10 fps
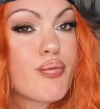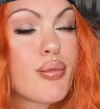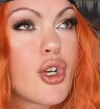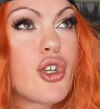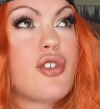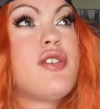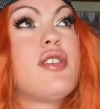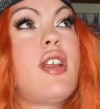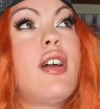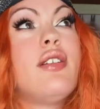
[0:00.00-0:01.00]

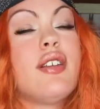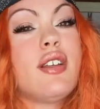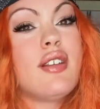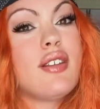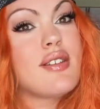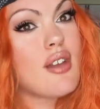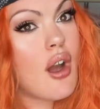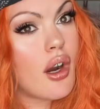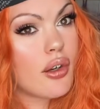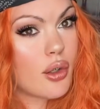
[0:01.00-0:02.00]
personality, that's a
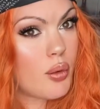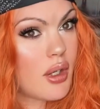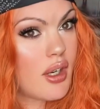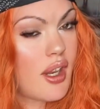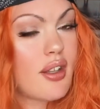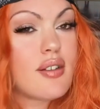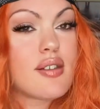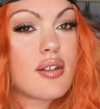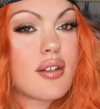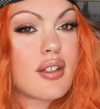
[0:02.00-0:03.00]
harder one to
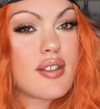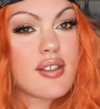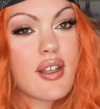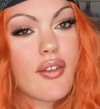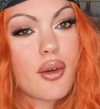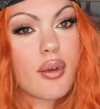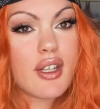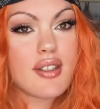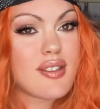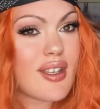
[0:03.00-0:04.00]
answer, because the other one,
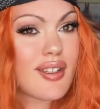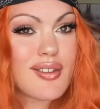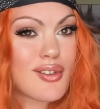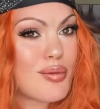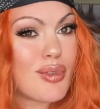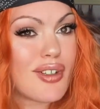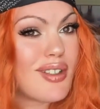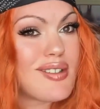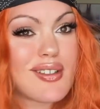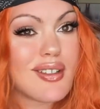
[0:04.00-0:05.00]
it's like super
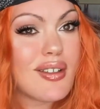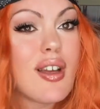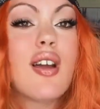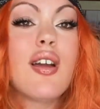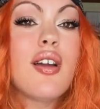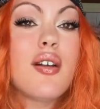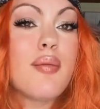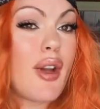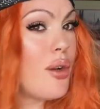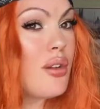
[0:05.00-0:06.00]
easy.
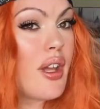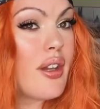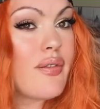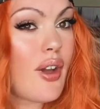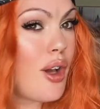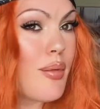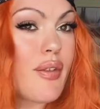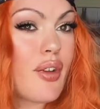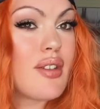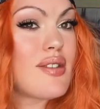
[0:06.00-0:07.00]
My whole life, all my
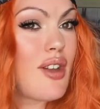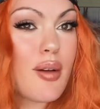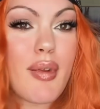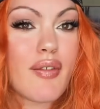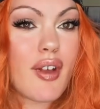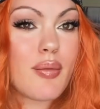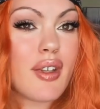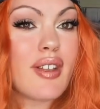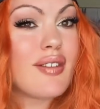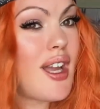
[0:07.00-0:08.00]
friends, all my
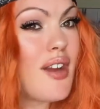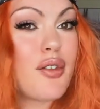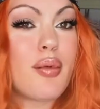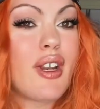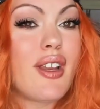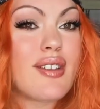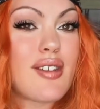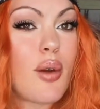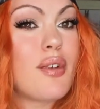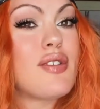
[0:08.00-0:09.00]
family, everybody has
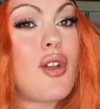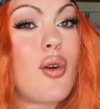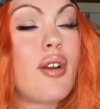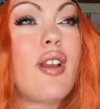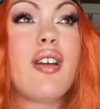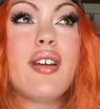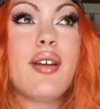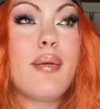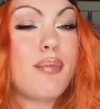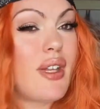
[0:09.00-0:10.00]
always known
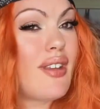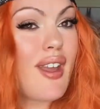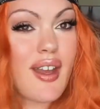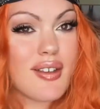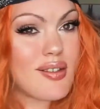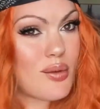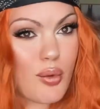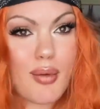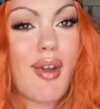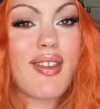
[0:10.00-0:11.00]
big guys
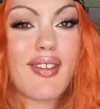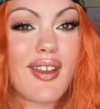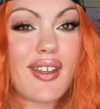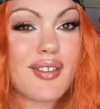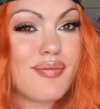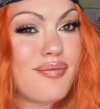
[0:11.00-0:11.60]
were my thing.